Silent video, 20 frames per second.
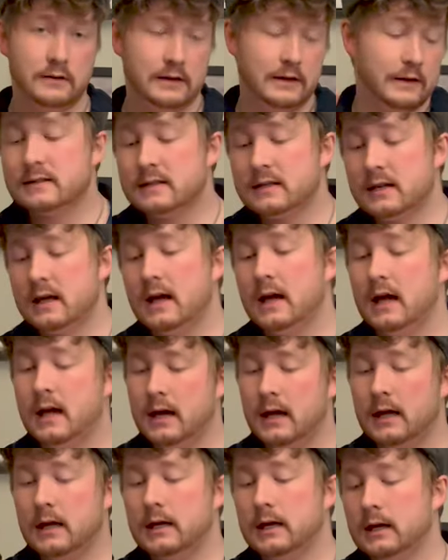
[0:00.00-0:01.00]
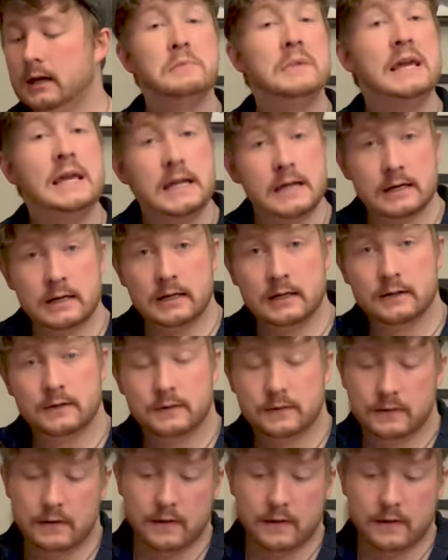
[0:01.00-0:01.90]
is a mead